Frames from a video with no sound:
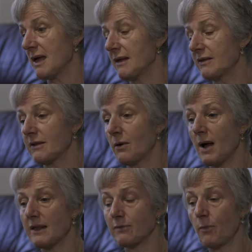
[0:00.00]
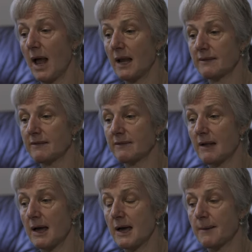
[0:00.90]
So as well as
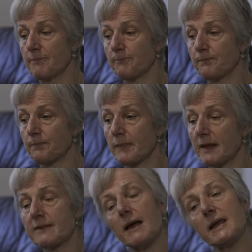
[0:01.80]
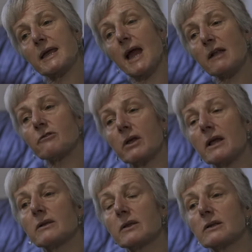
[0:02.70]
psychiatric
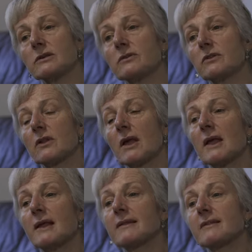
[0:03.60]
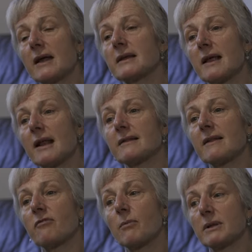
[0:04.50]
conditions, psychedelics
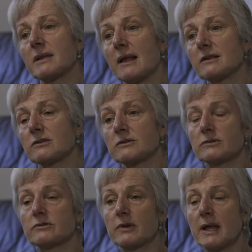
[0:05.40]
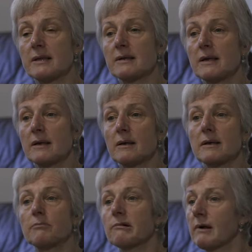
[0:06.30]
have the potential to treat
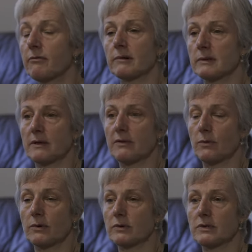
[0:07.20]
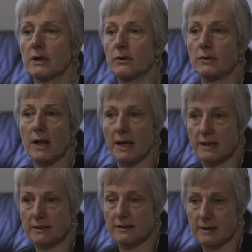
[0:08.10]
peripheral disorders, you know,
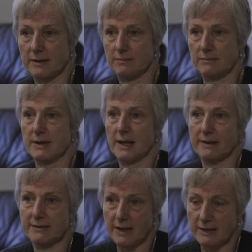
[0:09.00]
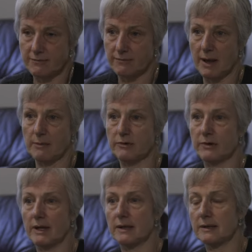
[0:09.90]
like I said,
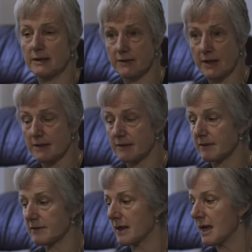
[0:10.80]
inflammatory diseases,